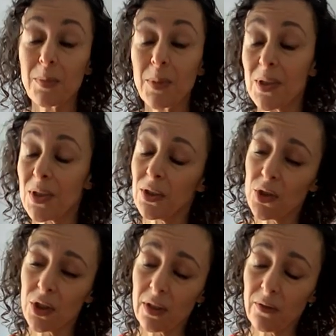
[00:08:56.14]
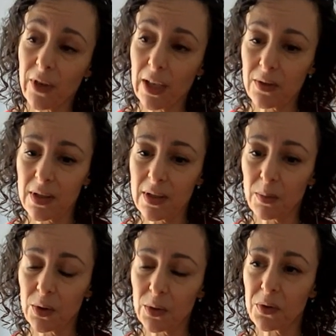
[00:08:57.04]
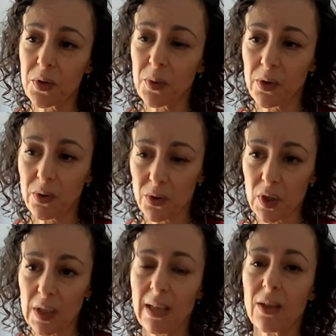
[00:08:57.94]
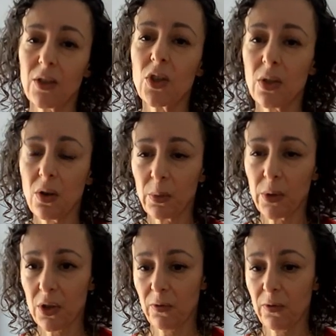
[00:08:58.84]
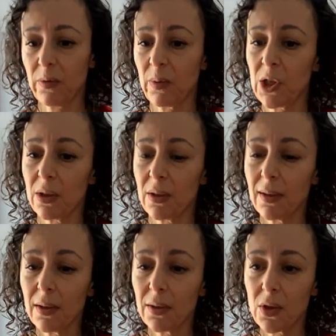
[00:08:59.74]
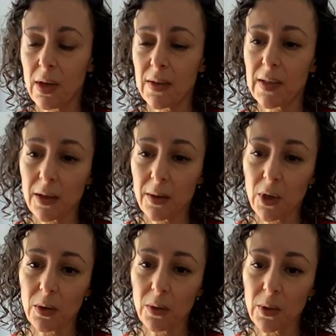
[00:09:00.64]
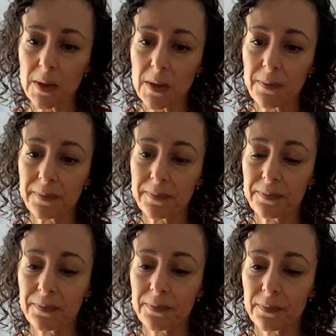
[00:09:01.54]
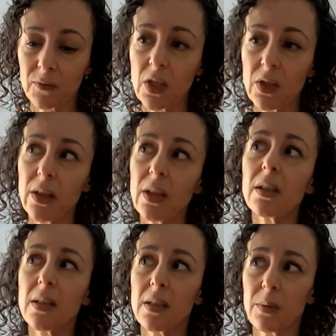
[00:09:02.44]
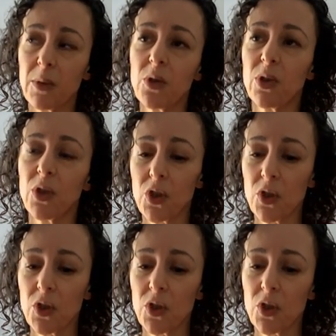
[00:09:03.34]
can be discouraging, in fact, to some learners where they're just getting so much information tossed at them all at once. So I think this is a much more